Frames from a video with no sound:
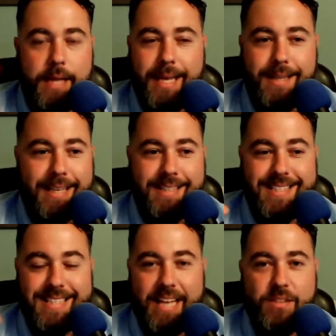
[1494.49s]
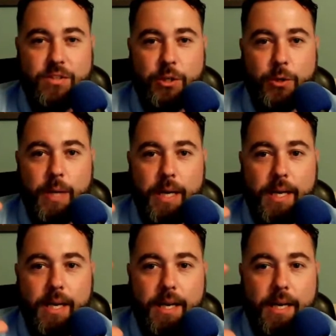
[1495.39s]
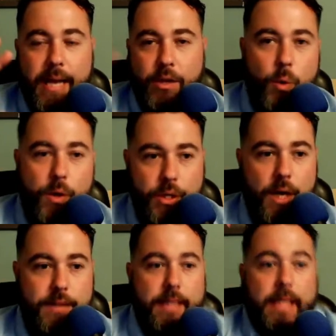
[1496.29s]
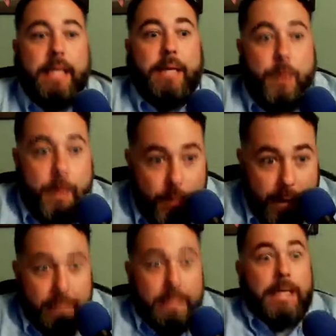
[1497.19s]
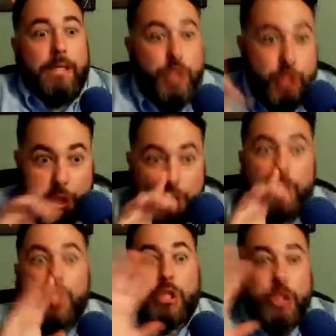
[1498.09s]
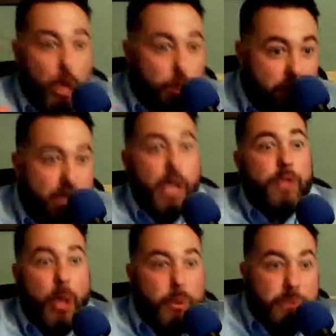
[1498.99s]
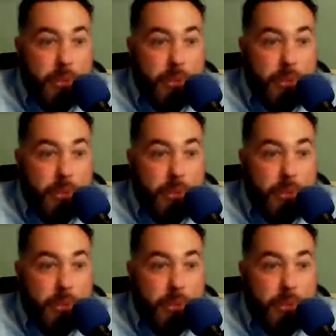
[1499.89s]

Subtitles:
they just tend to ignore the dog. They creep around. Oh, shh, don't do